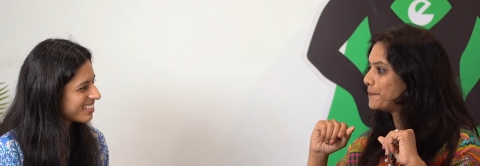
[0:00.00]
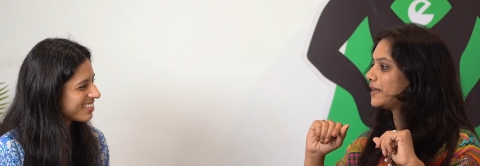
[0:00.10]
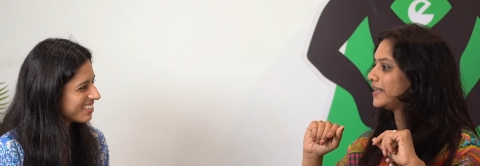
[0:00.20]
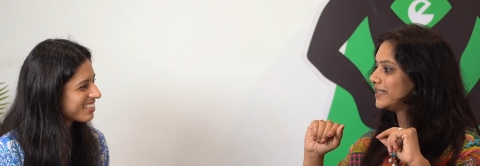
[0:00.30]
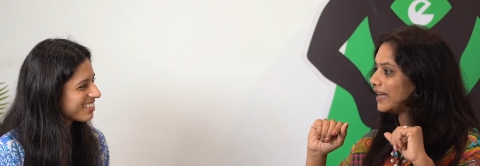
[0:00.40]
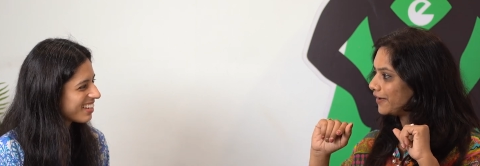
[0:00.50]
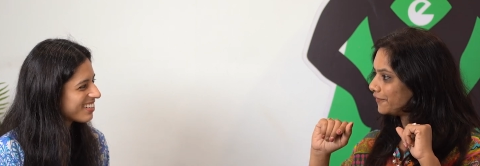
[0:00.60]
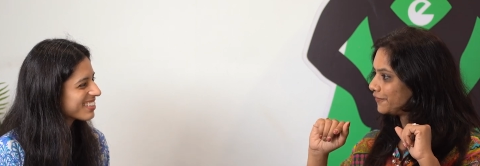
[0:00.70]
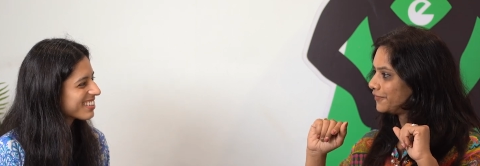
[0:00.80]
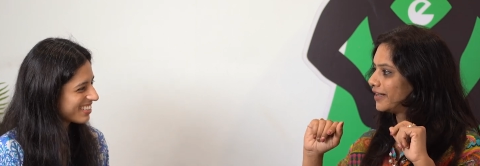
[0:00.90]

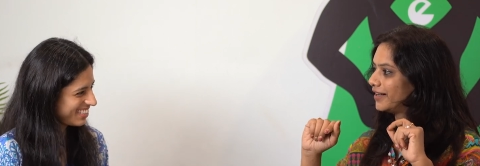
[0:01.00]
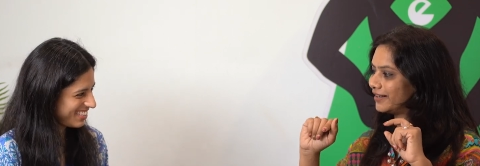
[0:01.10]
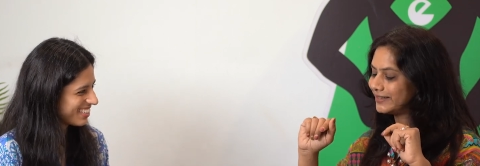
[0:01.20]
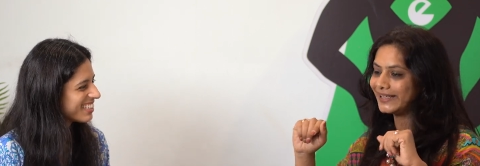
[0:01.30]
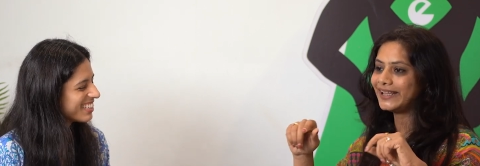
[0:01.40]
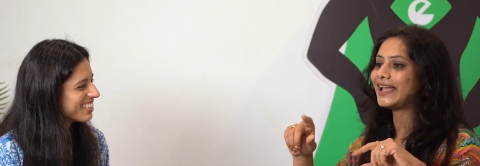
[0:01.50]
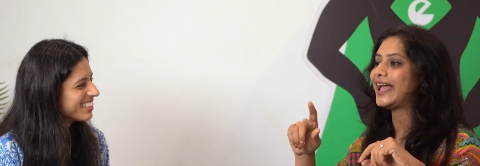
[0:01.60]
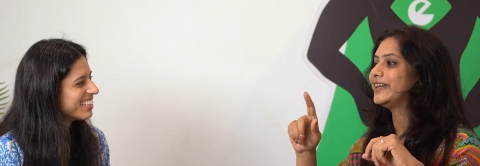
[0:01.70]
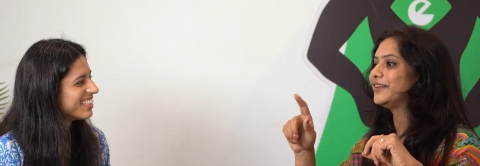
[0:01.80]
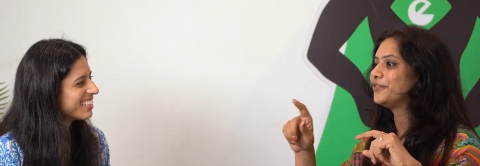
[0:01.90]
Speaker 1: pre-loved uh, thing.
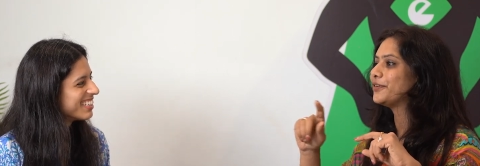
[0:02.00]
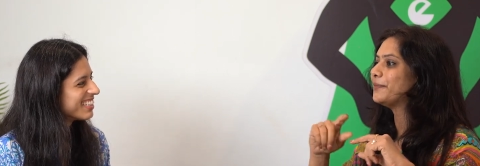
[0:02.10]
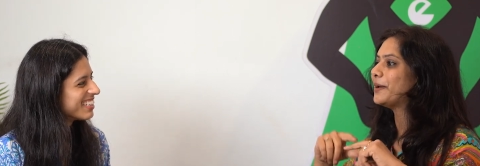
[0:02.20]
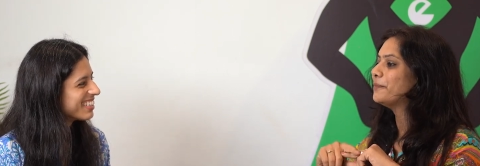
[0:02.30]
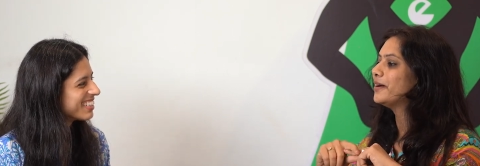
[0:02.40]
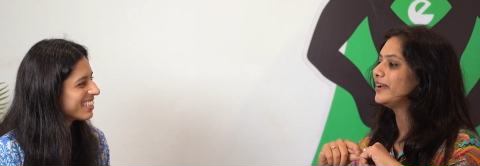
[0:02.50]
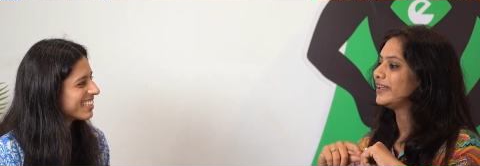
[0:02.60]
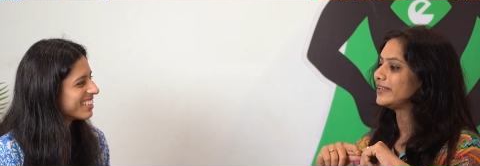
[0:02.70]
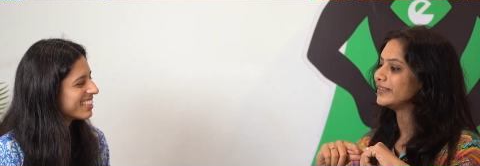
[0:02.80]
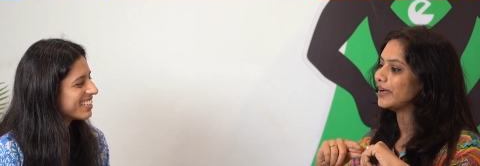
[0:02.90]
And if you remember
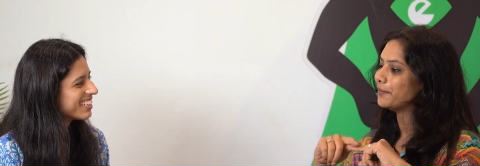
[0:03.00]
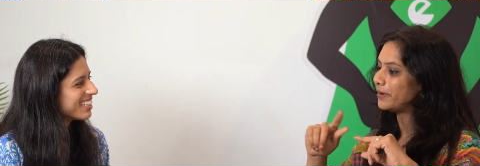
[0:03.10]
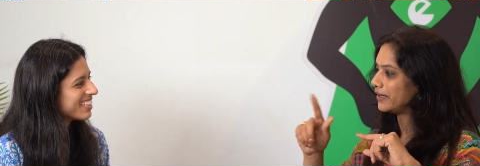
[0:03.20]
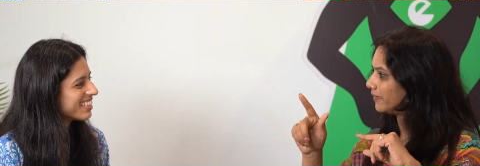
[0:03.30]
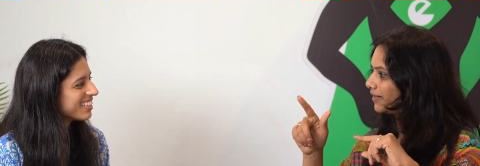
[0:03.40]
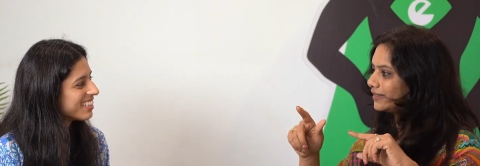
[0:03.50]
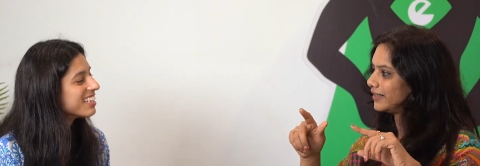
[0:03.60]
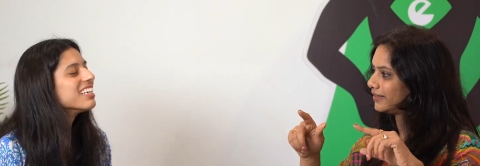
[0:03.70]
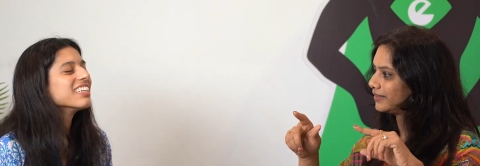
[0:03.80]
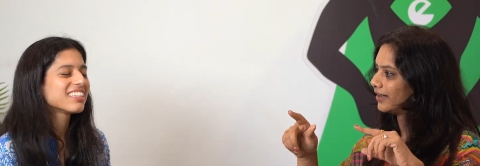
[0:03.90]
in uh,
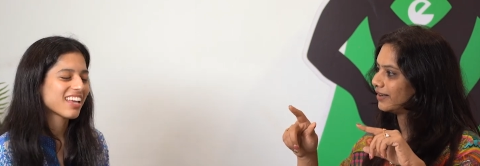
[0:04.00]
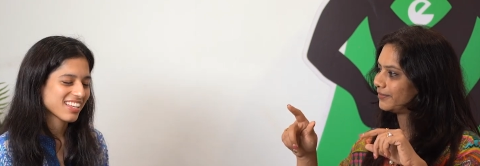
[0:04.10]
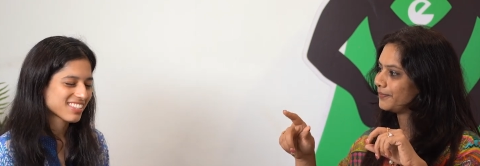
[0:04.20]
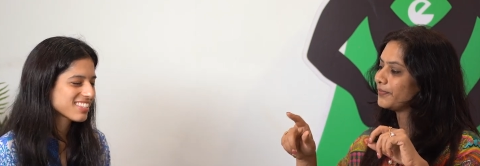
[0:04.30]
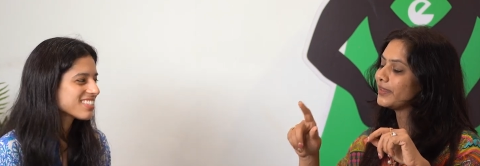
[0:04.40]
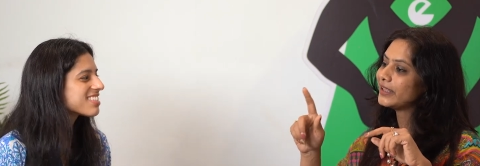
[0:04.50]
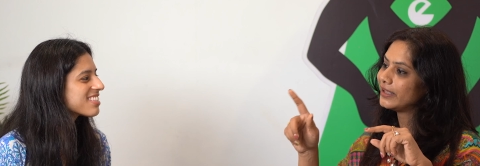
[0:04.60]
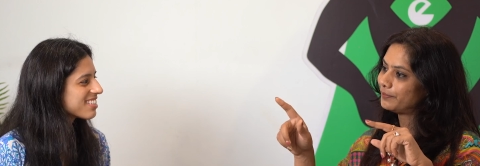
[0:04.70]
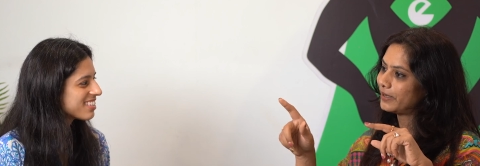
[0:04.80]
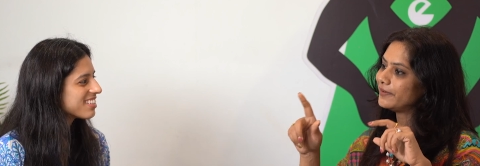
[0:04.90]
Parivartan, uh, yes.
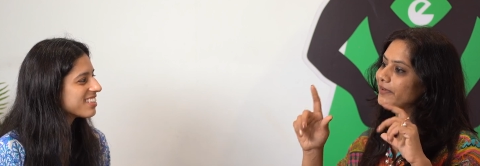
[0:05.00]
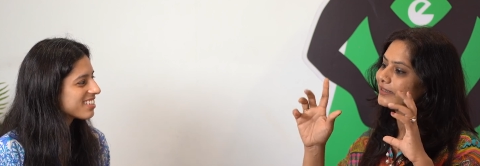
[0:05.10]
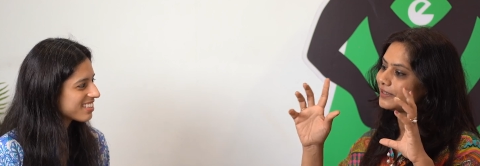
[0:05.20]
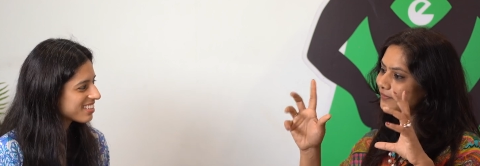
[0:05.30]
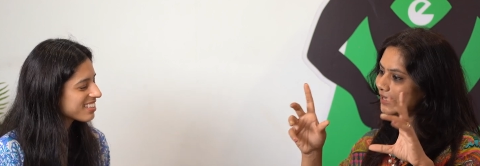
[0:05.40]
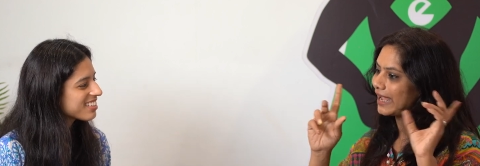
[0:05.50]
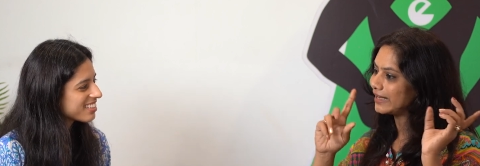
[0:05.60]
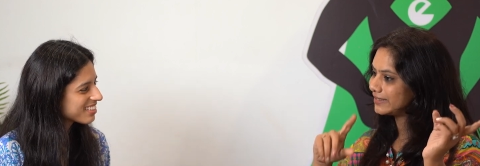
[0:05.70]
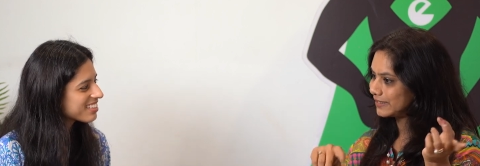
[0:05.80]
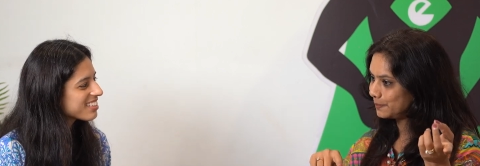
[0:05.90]
Parivartan, we
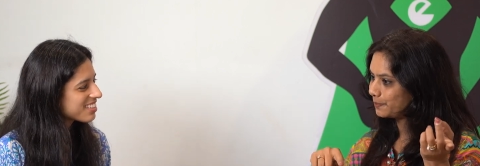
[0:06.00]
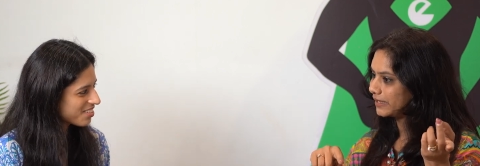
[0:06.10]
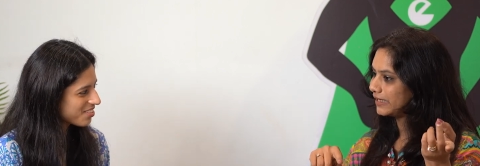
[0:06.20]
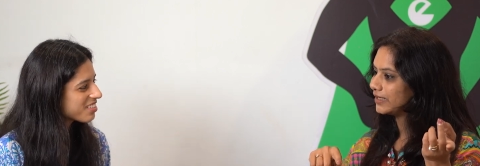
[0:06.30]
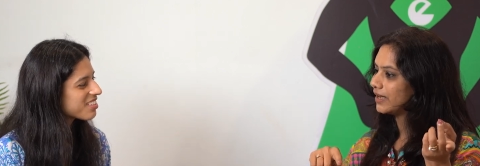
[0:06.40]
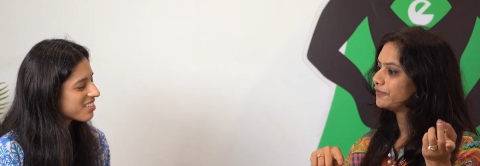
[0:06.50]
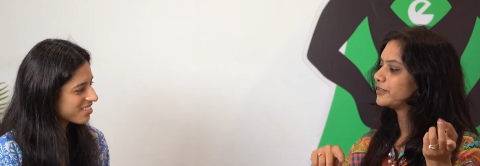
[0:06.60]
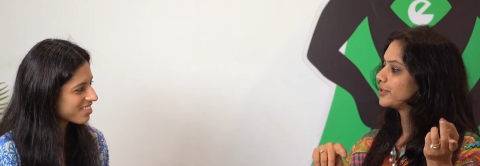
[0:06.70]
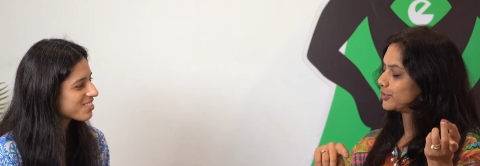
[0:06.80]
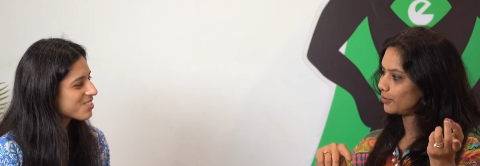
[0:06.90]
had this pre-loved
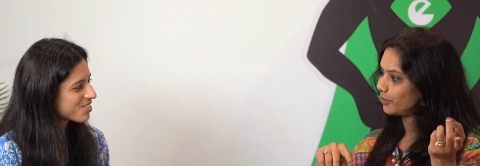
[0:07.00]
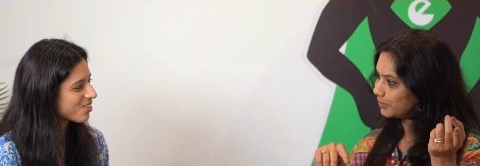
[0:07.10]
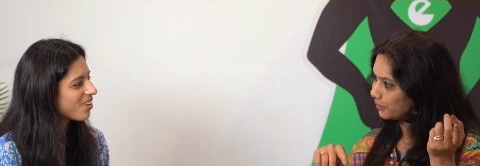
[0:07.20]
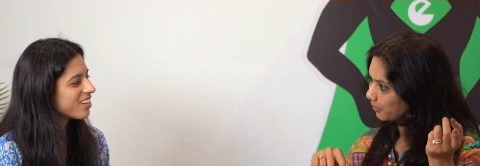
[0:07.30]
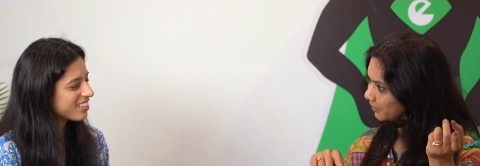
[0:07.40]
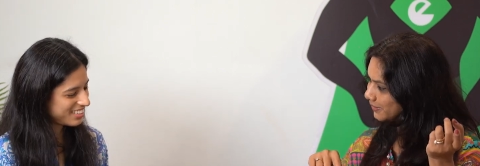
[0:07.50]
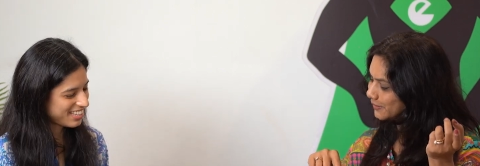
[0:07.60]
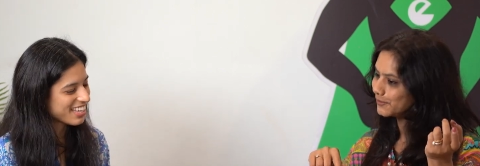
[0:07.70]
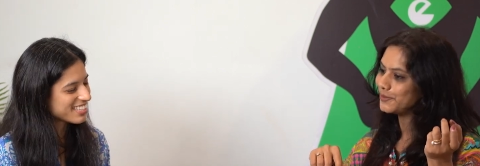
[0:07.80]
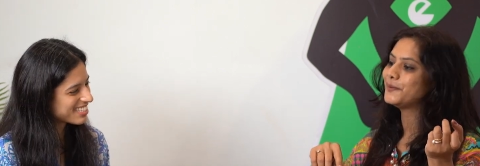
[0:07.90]
stall
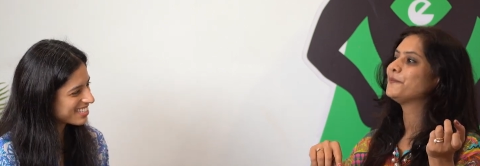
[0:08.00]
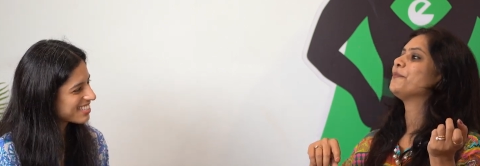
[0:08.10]
also. Yes.